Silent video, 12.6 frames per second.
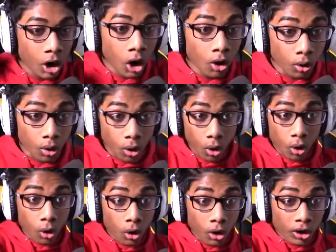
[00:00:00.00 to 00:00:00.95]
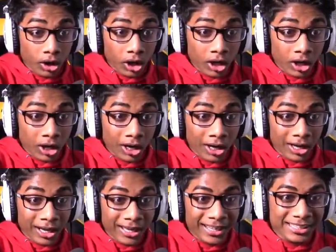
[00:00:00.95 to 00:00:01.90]
Oh.
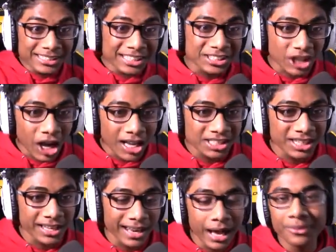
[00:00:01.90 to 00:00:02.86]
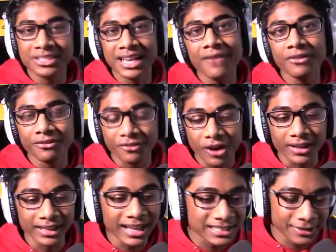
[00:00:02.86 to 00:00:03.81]
He's exhausted. Now he's having fun.
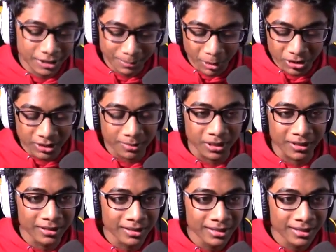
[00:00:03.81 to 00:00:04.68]
That's how he's supposed to be.